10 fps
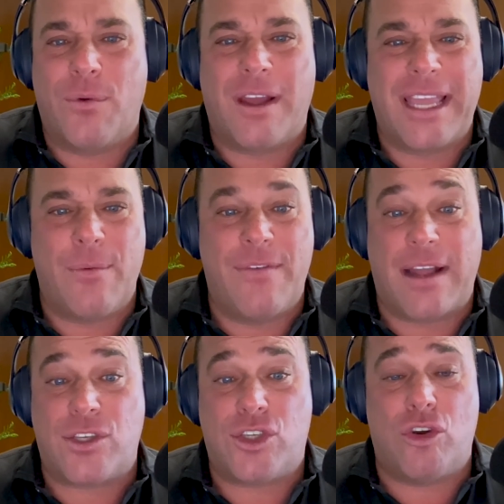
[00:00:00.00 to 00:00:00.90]
Again, we've
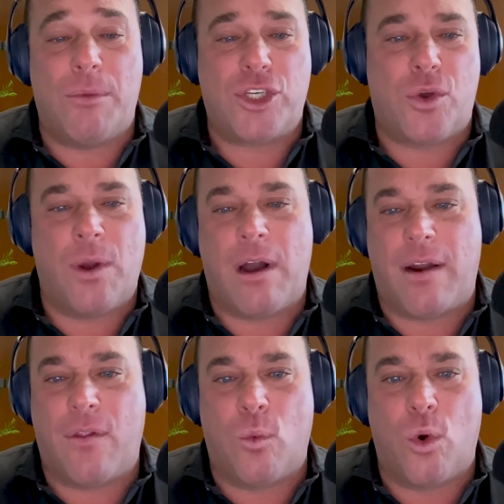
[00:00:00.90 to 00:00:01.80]
got so much going
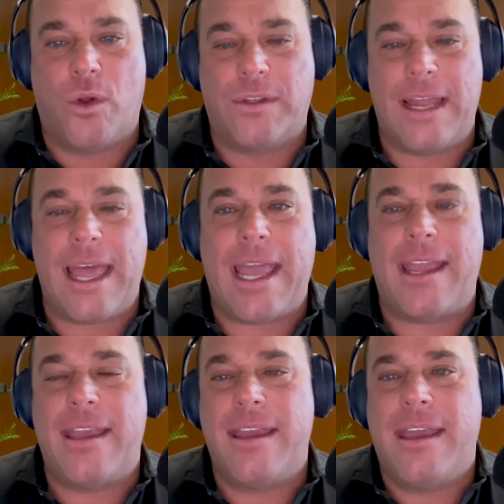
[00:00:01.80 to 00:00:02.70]
on in the world
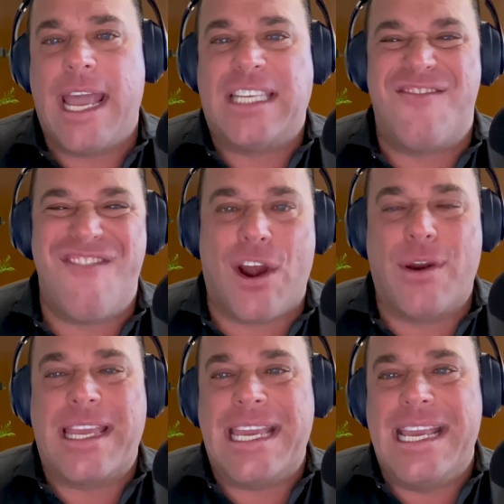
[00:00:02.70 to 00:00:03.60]
today. It's
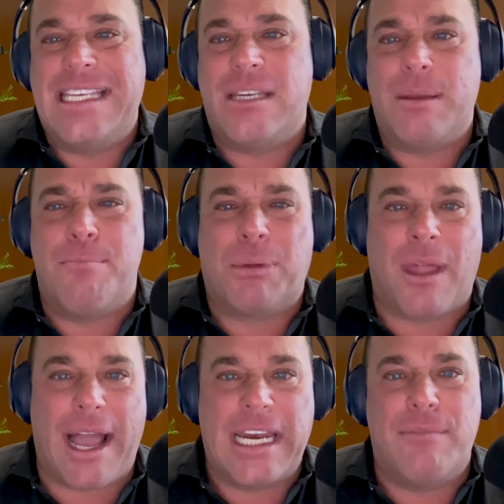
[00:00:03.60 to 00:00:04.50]
very easy to be
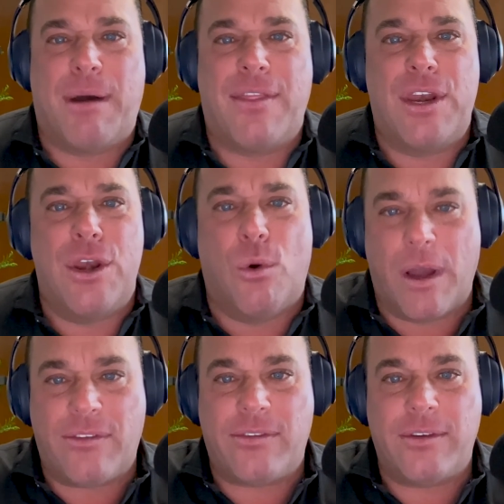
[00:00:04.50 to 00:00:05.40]
blinded by the
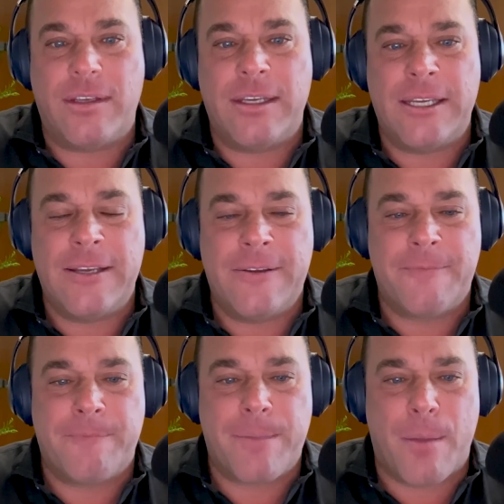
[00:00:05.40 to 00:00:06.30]
noise,
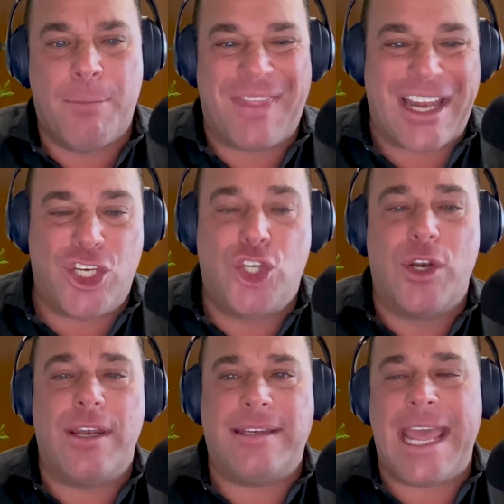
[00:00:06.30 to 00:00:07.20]
but that
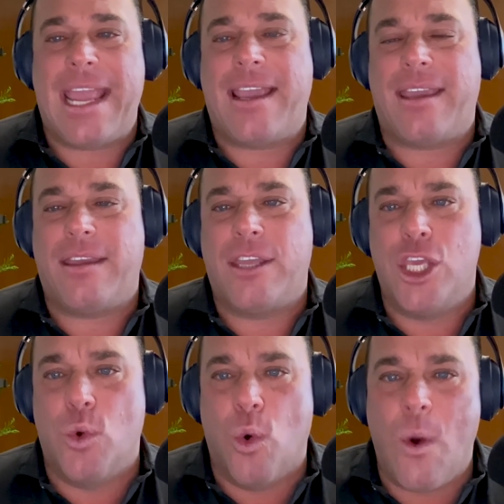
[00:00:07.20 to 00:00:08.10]
shouldn't take
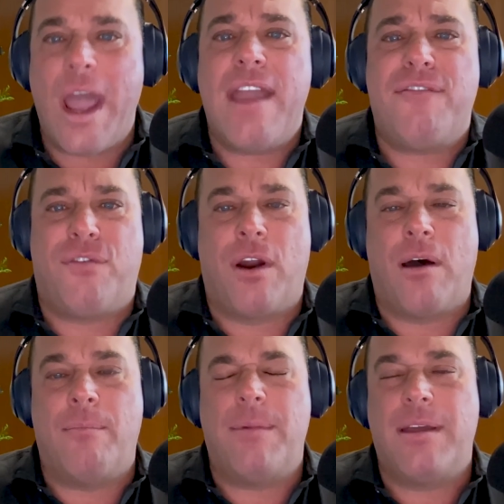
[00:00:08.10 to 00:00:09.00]
you away
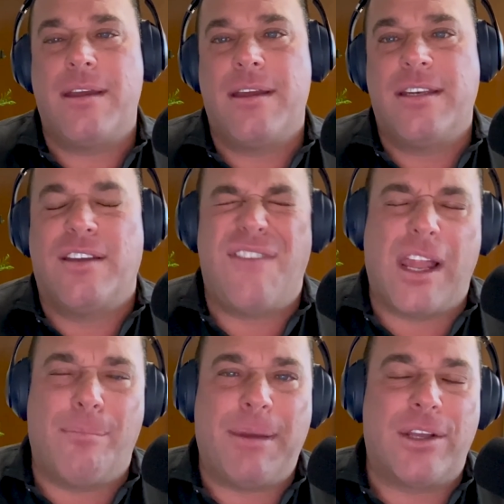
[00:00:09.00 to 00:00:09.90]
from
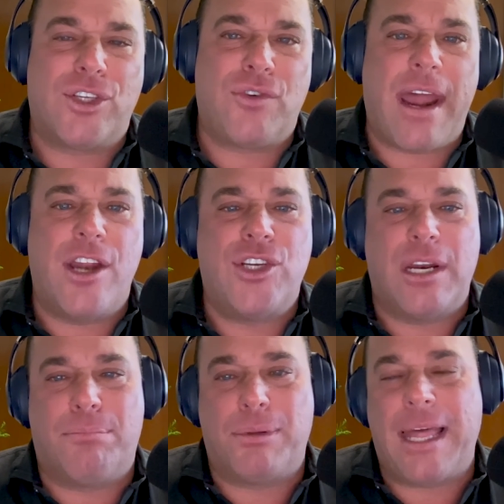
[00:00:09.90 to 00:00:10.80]
developing a strategy
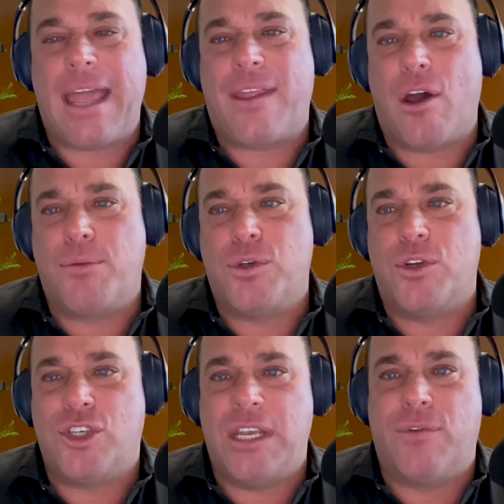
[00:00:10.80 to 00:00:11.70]
and a plan that helps you
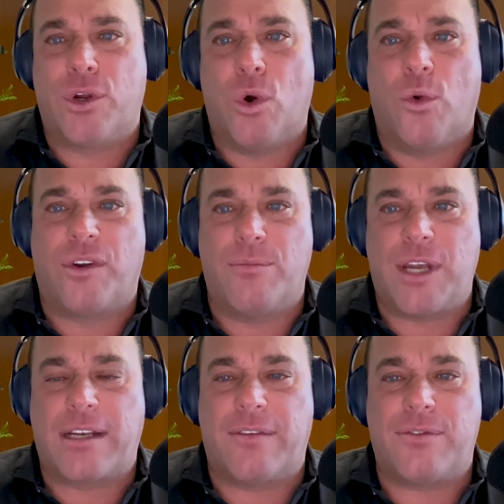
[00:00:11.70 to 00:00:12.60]
achieve your goals and
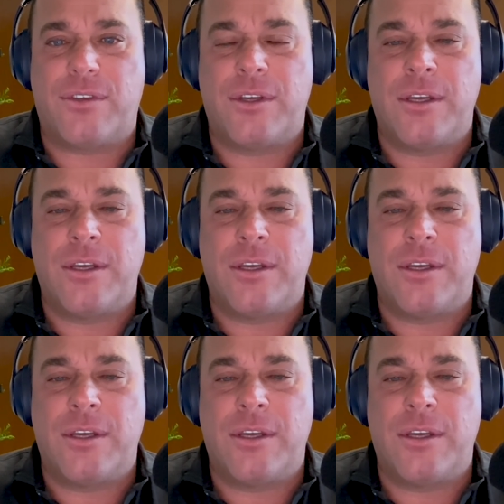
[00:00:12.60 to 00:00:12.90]
objectives.